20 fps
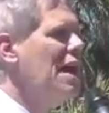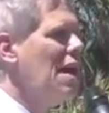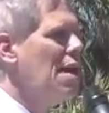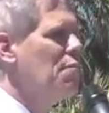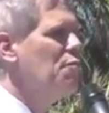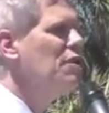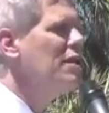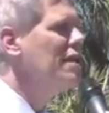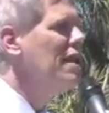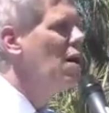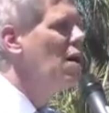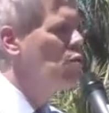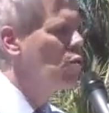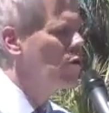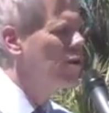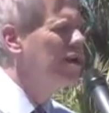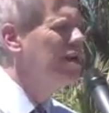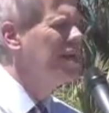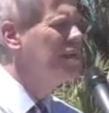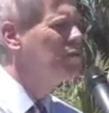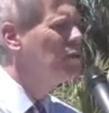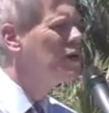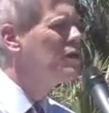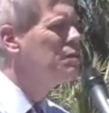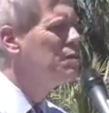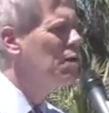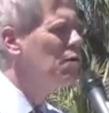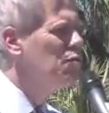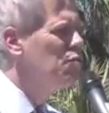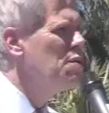I'm really not worried as much
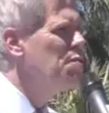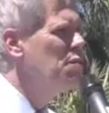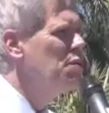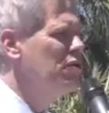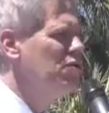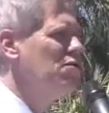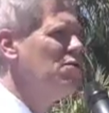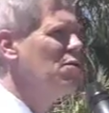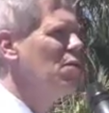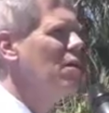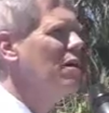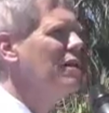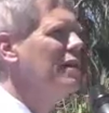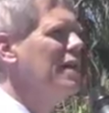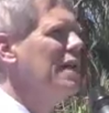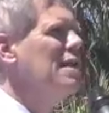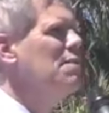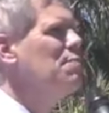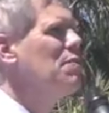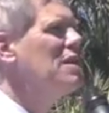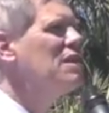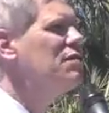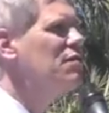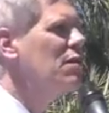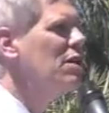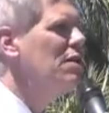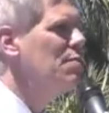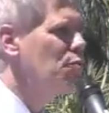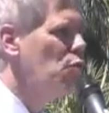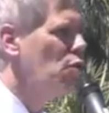about what people in New York think, but it's
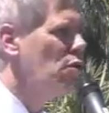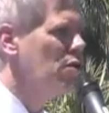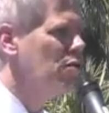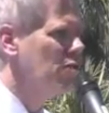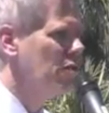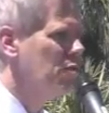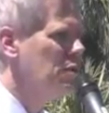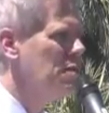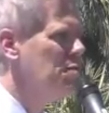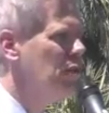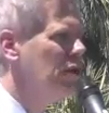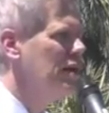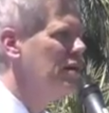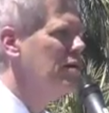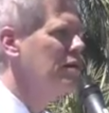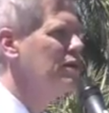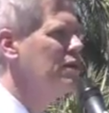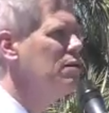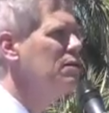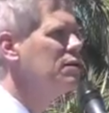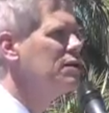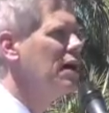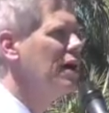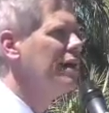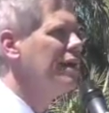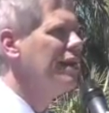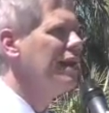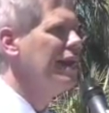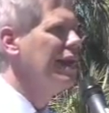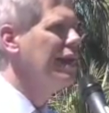very important what people here in
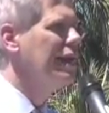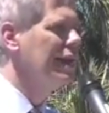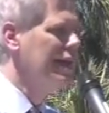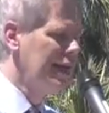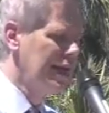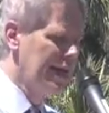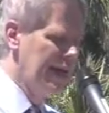Tucson think,